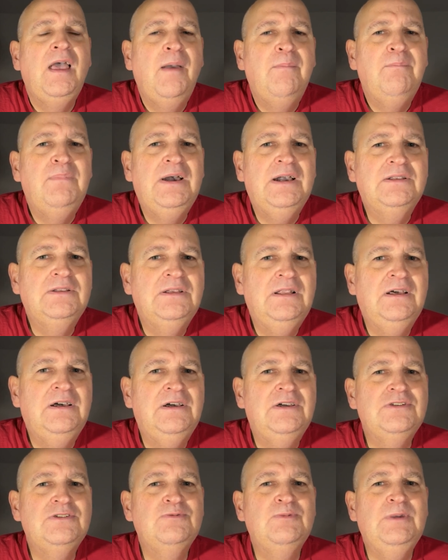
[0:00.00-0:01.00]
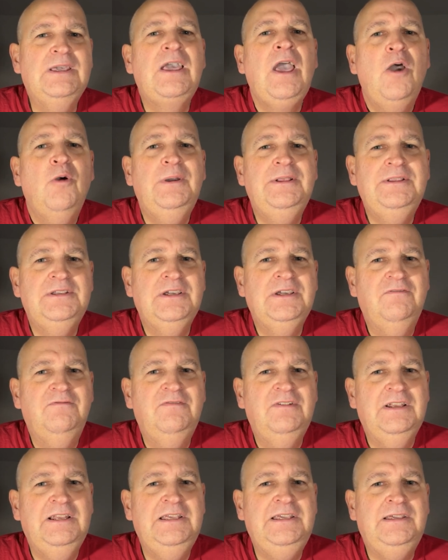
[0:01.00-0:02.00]
back to last week. Went to
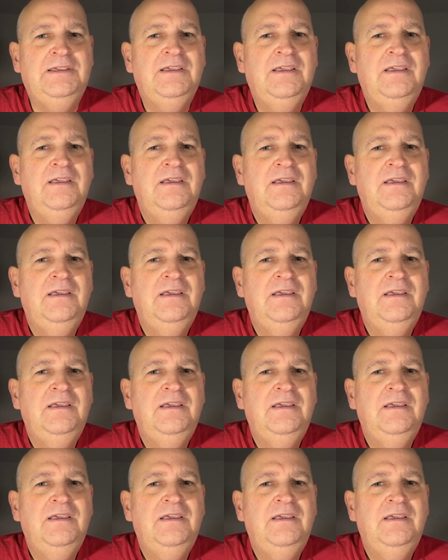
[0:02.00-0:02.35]
Caerphilly.